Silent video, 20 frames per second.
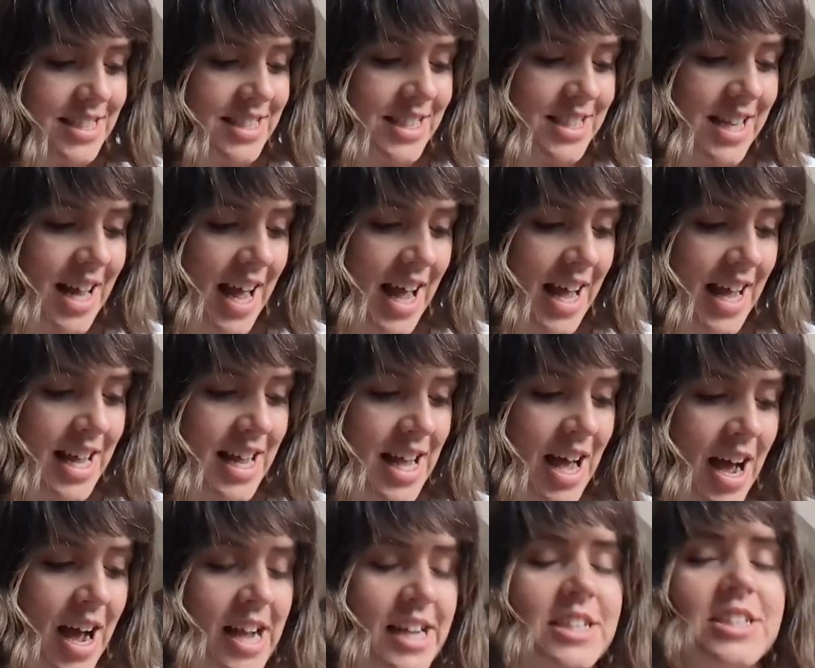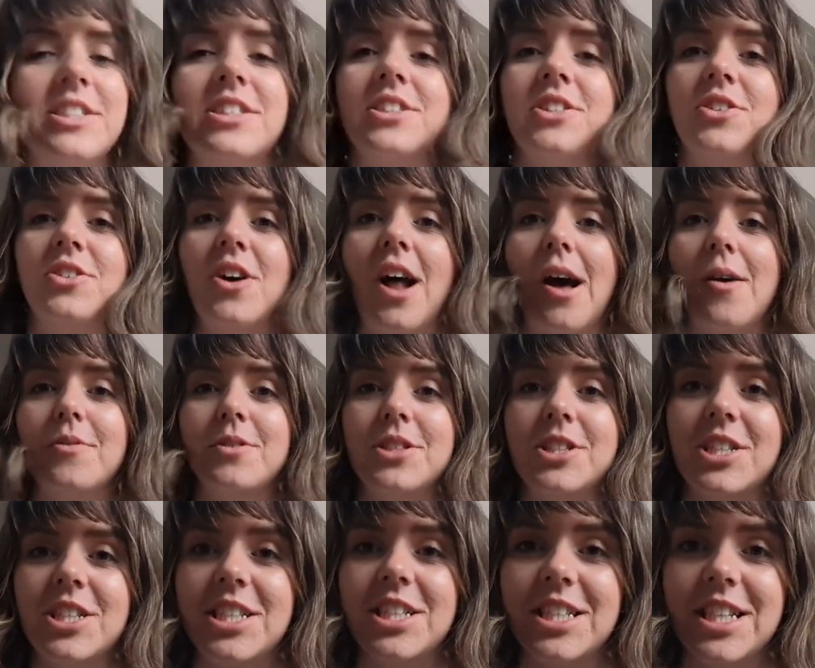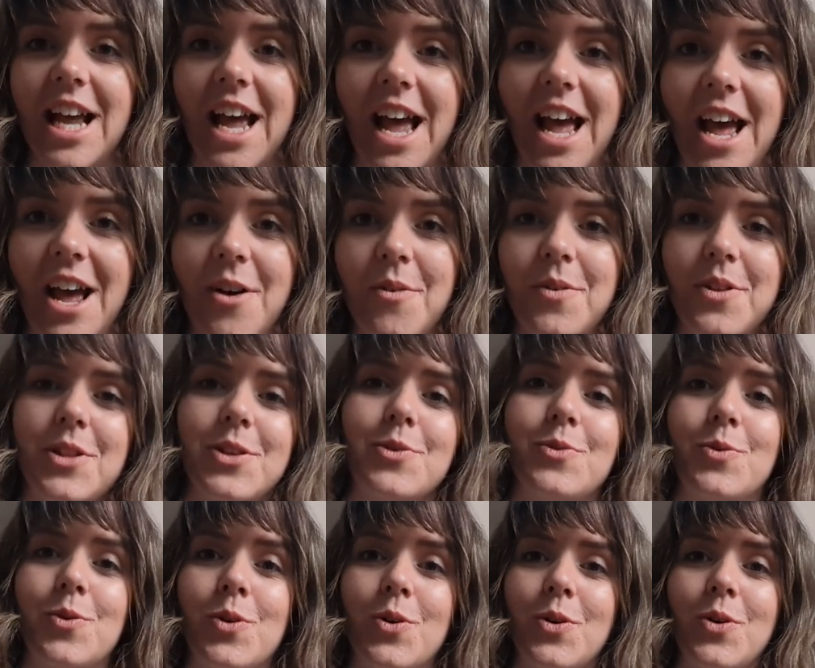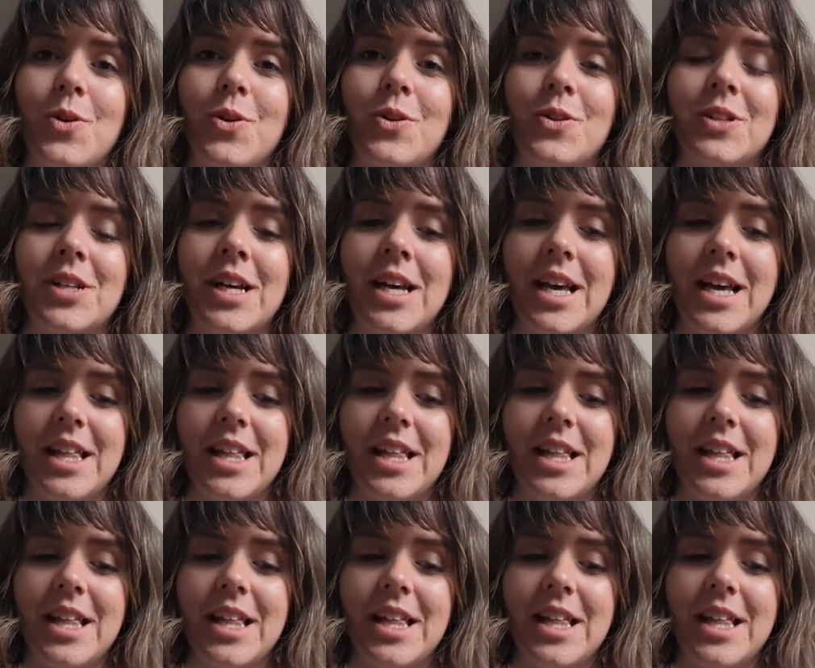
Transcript: Today I just thought I would share with you all